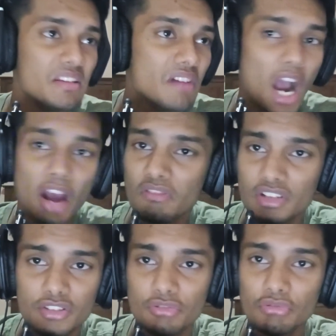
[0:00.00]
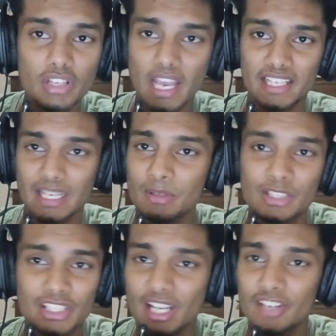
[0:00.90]
hours to do the exam. It's
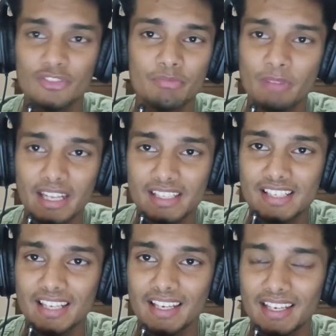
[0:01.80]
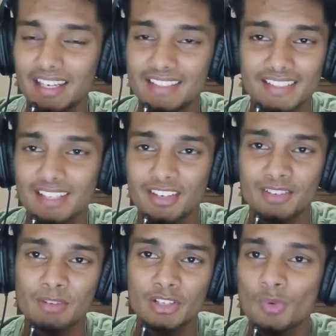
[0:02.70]
just 100 minutes. It's just 100
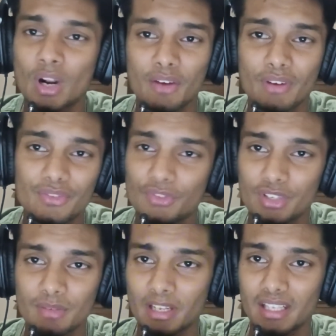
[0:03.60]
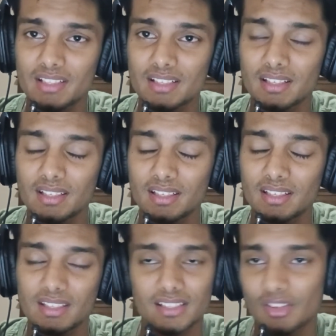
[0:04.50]
minutes, 1 hour and 40 minutes.
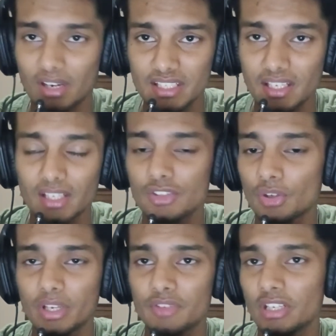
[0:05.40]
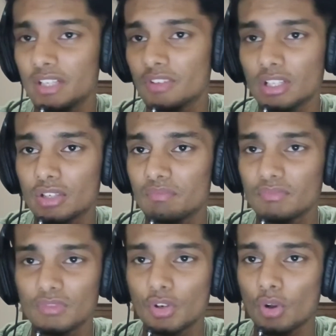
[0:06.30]
It's crazy. So it will
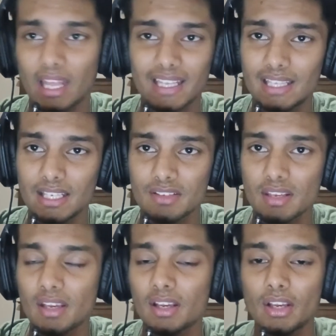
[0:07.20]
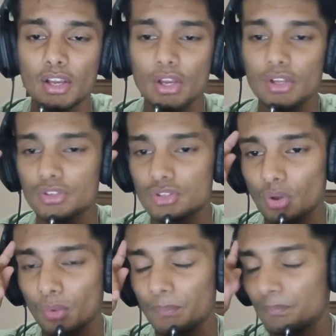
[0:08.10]
go like this.
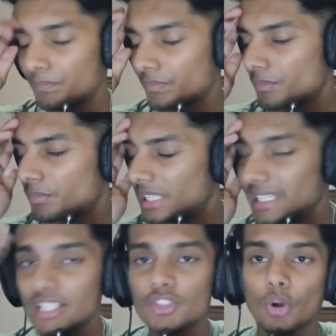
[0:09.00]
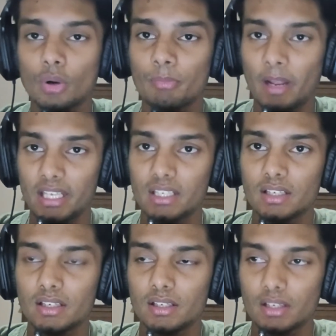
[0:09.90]
So please don't panic.
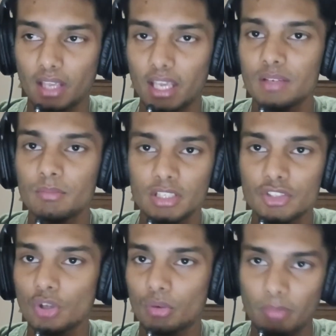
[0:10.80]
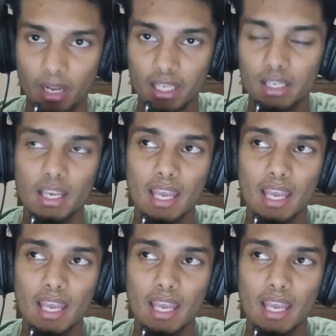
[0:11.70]
Okay, please don't panic,